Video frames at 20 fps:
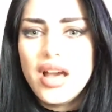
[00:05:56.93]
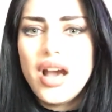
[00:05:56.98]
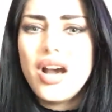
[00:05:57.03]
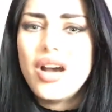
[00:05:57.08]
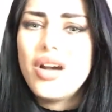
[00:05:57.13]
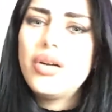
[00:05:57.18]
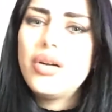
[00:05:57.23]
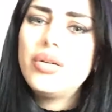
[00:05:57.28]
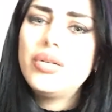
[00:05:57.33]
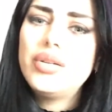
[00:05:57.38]

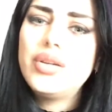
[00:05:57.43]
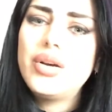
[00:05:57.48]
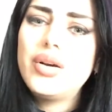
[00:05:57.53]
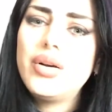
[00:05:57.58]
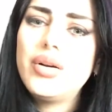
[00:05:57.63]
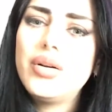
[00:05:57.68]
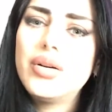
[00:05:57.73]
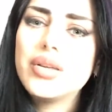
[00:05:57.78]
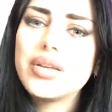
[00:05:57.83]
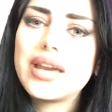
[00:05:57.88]
Oh
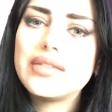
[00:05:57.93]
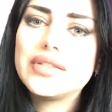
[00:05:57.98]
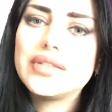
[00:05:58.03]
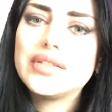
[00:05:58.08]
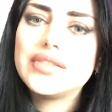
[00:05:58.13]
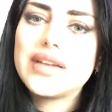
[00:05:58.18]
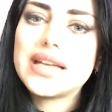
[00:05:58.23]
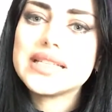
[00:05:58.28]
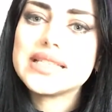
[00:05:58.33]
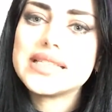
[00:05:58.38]
no, you have your
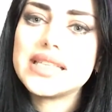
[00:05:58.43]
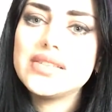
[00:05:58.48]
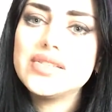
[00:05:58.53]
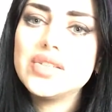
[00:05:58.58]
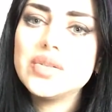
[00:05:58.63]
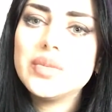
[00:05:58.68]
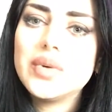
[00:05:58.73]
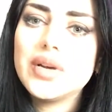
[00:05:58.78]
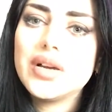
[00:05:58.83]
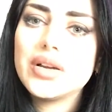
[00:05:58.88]
vaccine
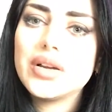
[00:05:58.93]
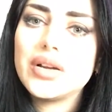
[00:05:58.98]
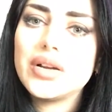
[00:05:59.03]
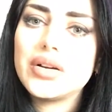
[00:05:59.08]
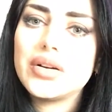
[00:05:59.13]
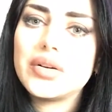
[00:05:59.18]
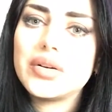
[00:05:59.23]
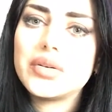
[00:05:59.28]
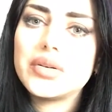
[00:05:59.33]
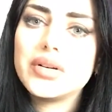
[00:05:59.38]

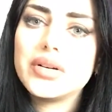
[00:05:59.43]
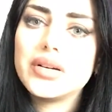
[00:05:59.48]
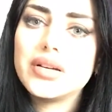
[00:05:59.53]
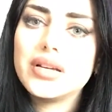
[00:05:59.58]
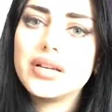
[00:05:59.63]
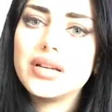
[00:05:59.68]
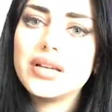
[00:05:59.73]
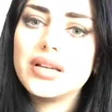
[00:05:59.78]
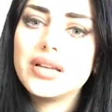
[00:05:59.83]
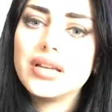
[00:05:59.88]
tomorrow.
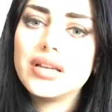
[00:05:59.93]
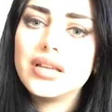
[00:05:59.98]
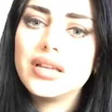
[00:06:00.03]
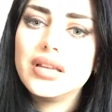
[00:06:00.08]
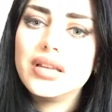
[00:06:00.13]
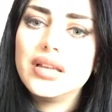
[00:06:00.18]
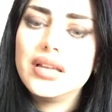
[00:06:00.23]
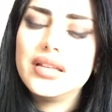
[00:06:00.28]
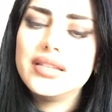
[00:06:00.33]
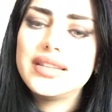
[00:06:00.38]

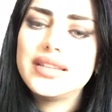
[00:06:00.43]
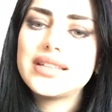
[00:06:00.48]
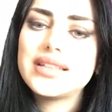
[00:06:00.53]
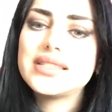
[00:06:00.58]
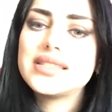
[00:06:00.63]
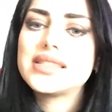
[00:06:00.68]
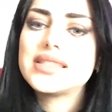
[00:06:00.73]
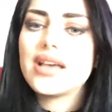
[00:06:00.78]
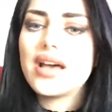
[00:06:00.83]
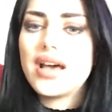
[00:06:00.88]
That
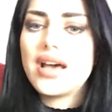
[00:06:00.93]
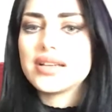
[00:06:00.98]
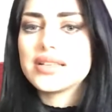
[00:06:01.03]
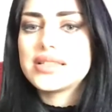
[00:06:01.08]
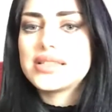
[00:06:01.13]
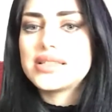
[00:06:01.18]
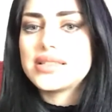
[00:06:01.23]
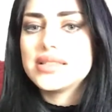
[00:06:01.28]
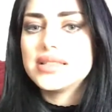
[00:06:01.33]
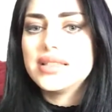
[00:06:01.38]

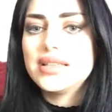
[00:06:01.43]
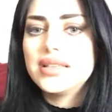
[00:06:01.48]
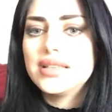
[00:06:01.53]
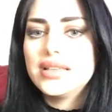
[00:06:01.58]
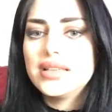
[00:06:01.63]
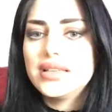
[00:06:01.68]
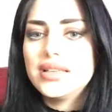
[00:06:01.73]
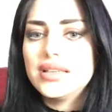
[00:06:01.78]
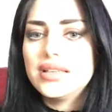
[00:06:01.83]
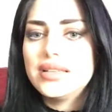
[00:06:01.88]
sucks.
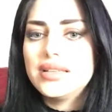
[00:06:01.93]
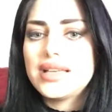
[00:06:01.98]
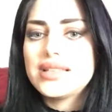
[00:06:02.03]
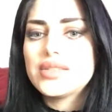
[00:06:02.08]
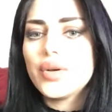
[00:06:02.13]
That's